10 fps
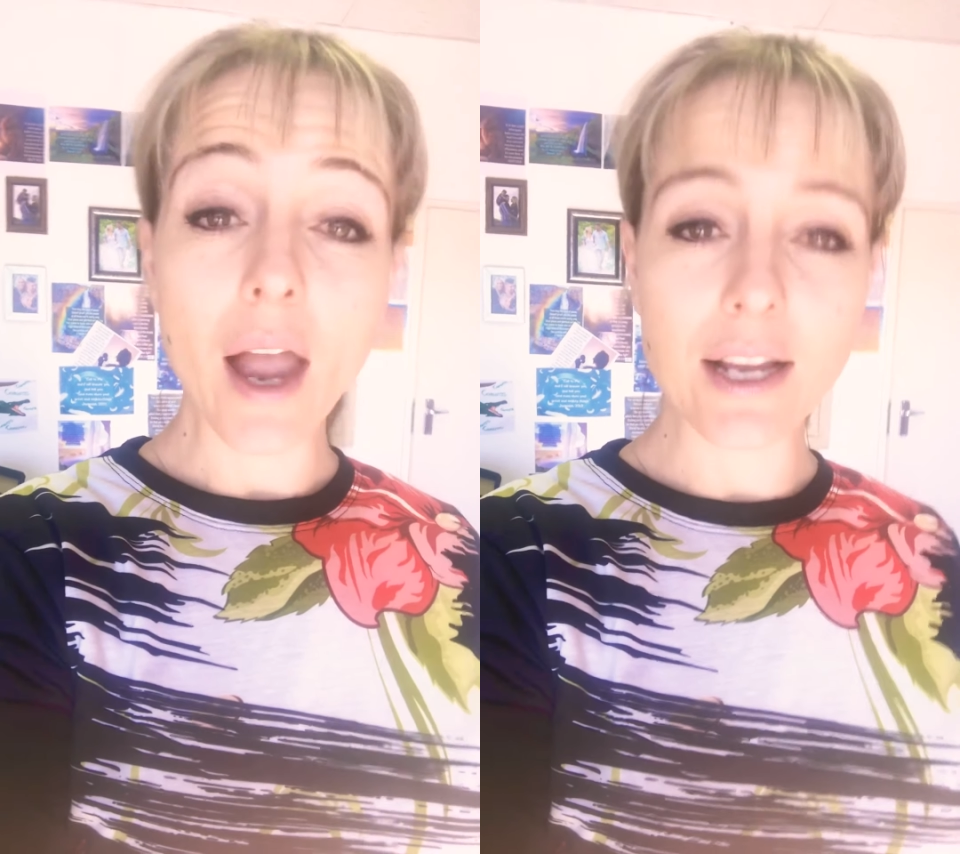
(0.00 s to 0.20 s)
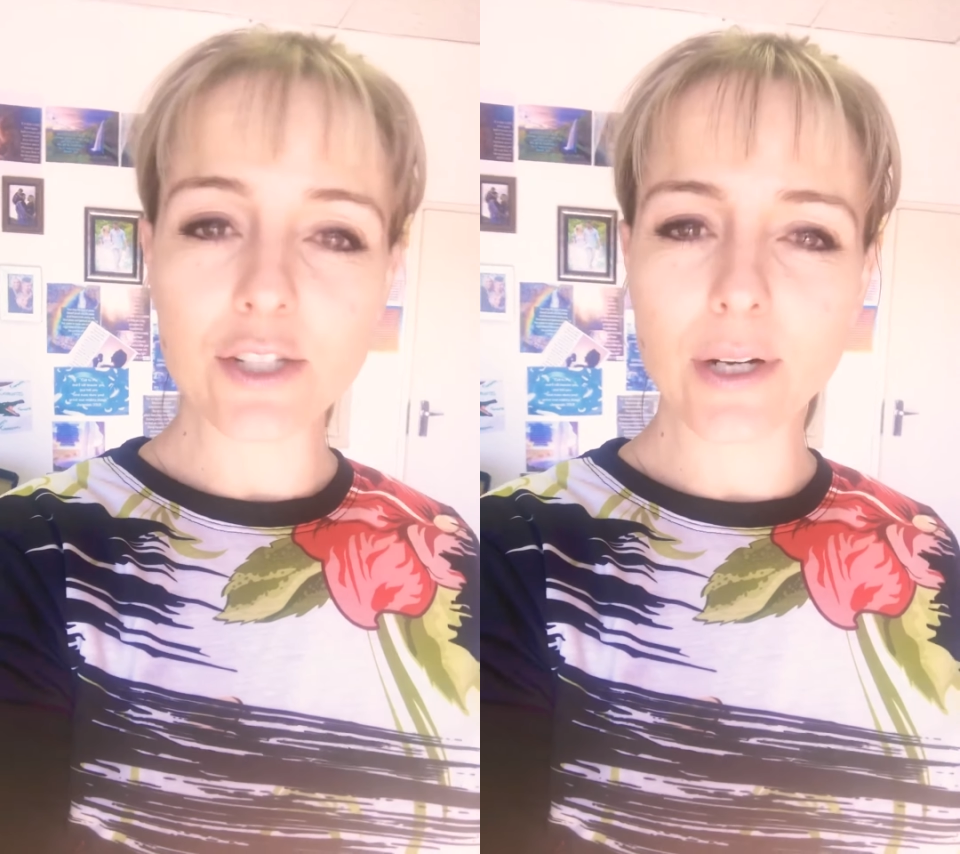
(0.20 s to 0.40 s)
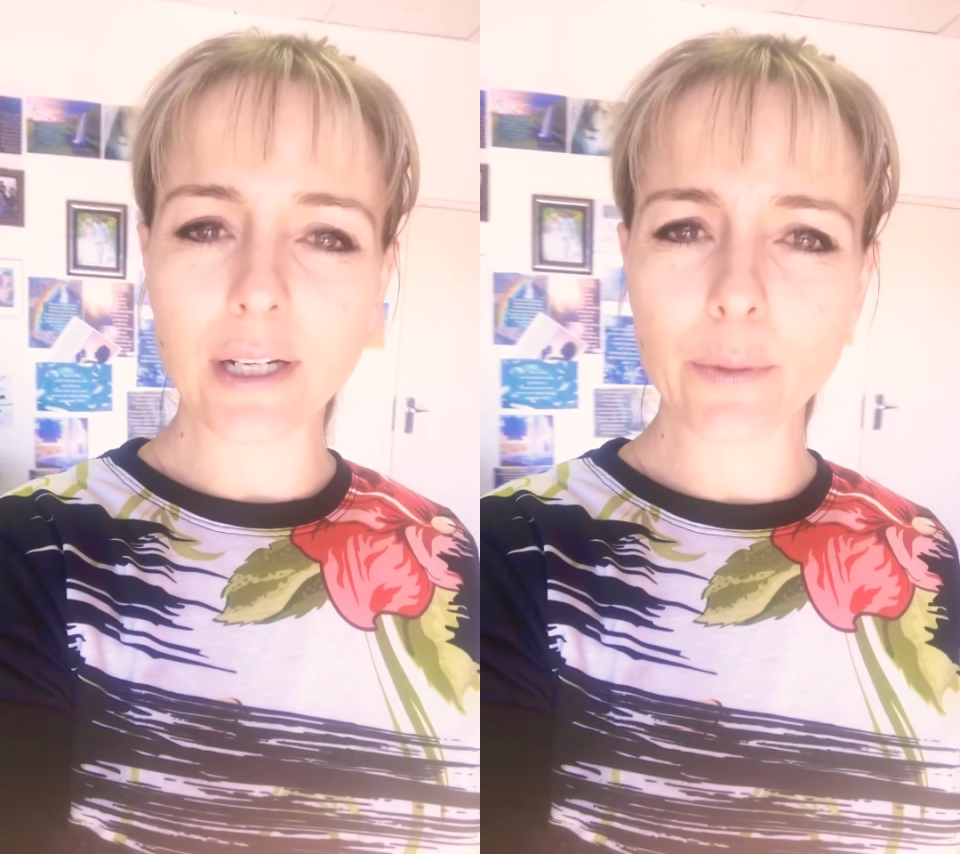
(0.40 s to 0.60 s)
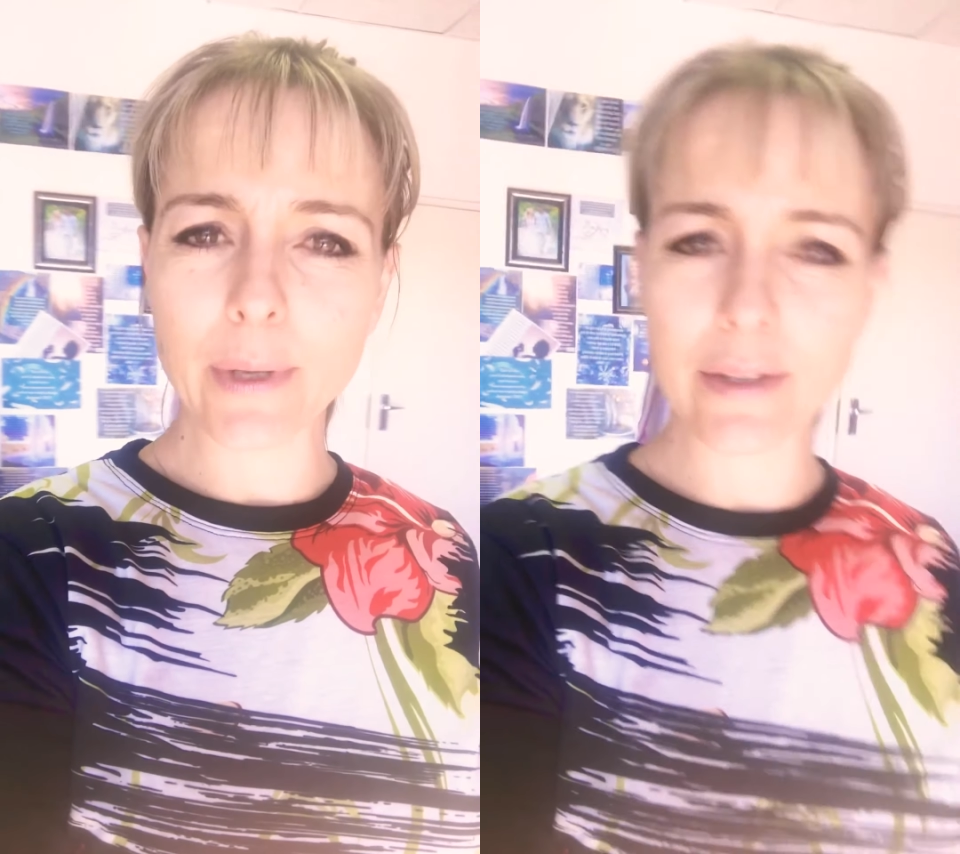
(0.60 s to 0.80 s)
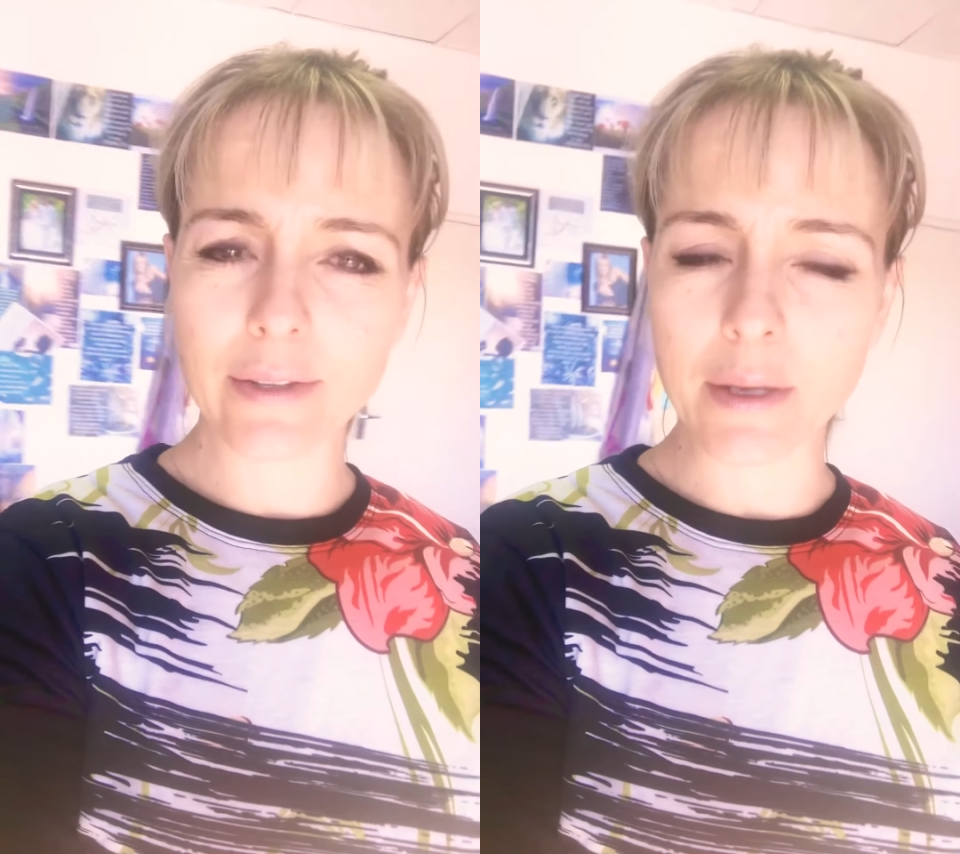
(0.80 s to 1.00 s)
struggle
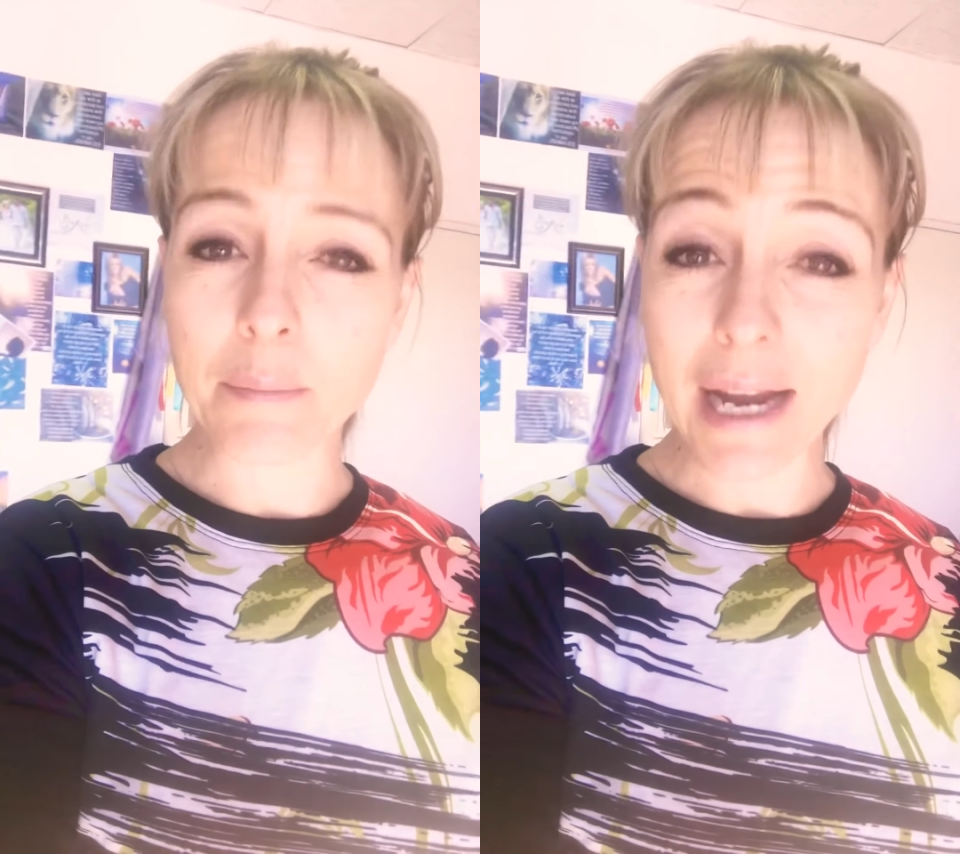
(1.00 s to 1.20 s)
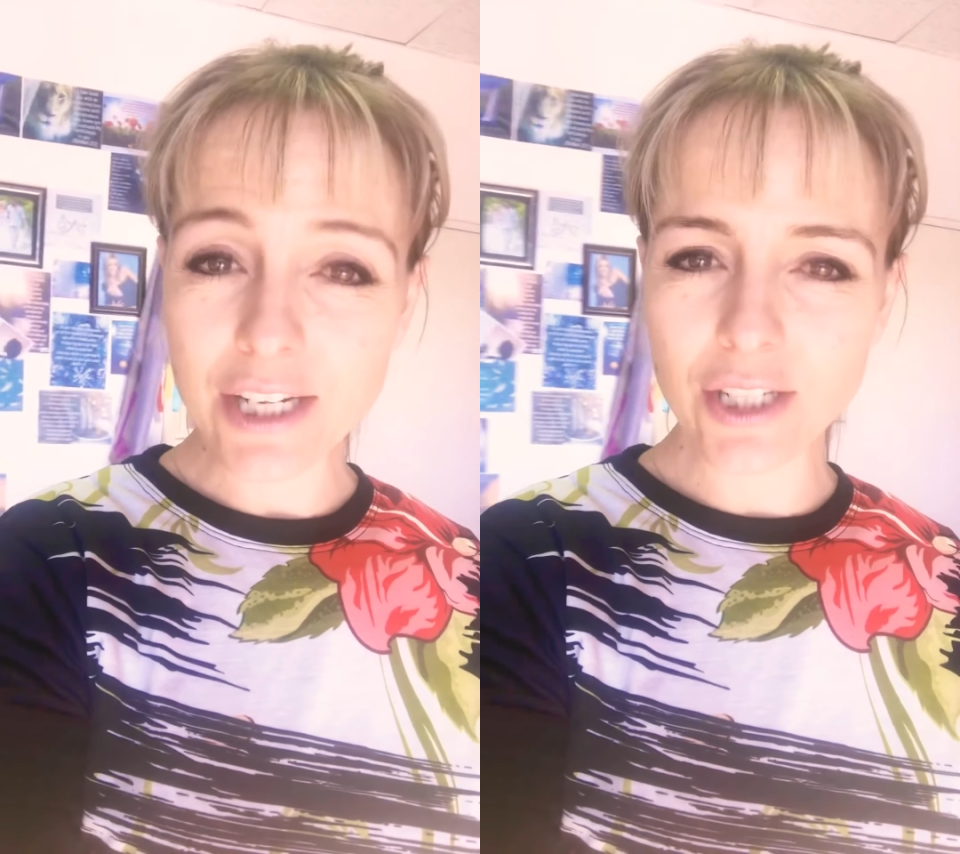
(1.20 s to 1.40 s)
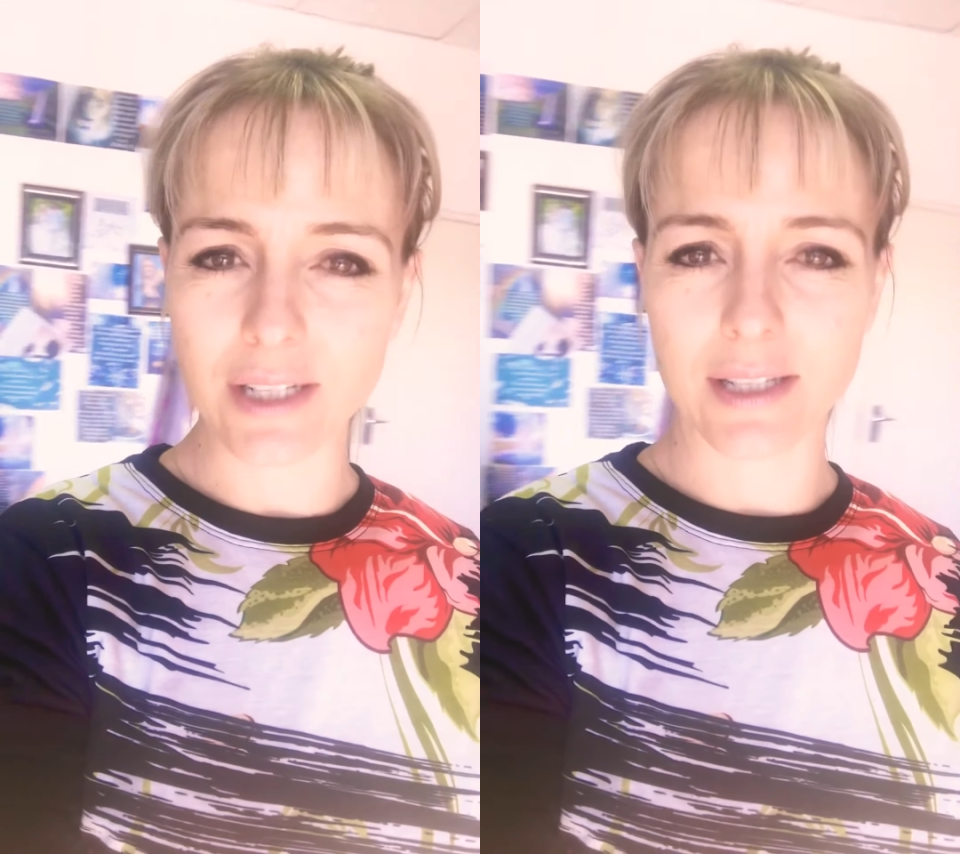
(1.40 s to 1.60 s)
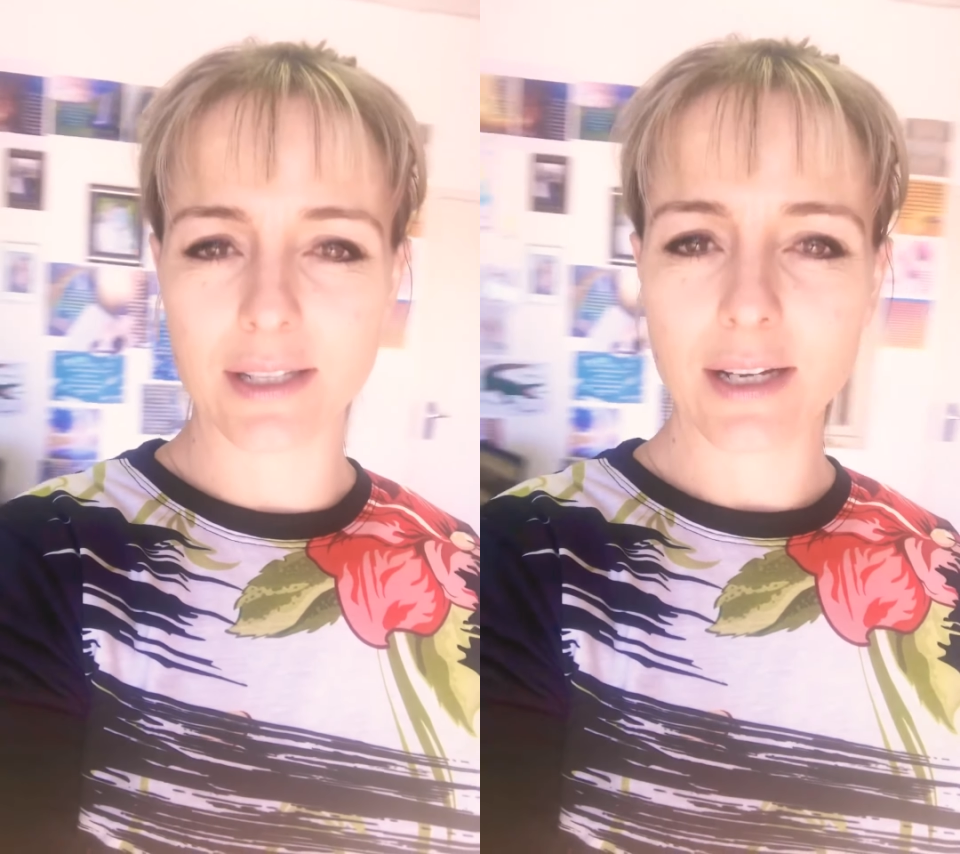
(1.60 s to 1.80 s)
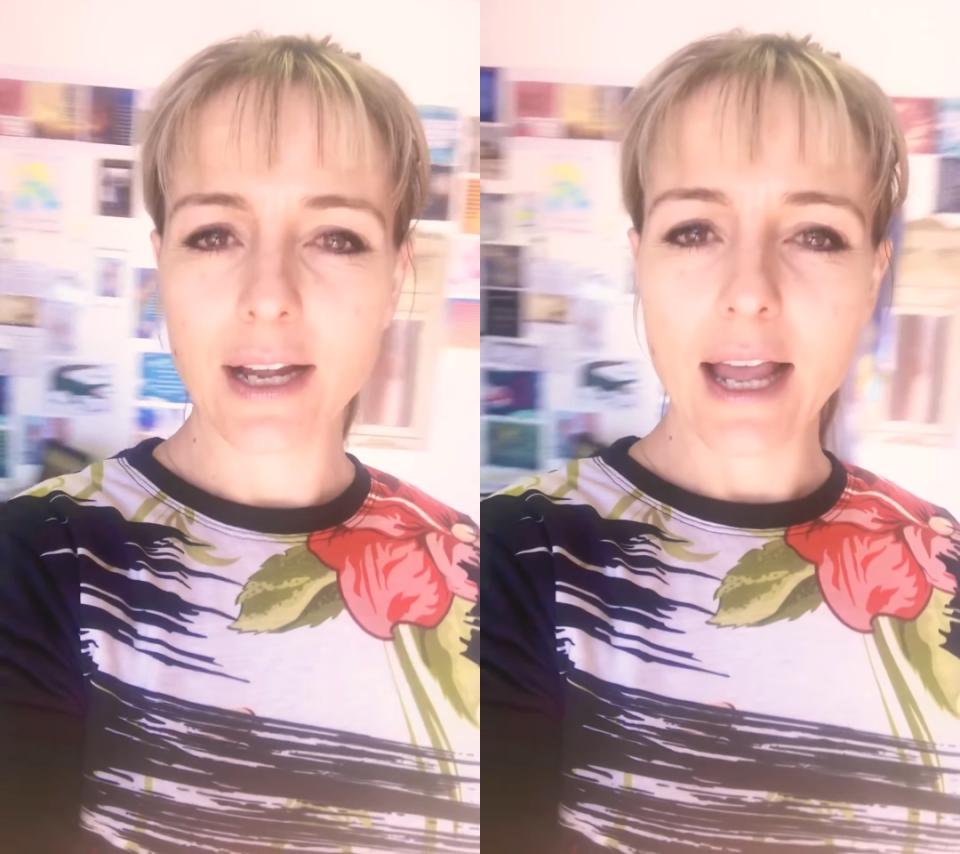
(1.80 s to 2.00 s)
with impatience.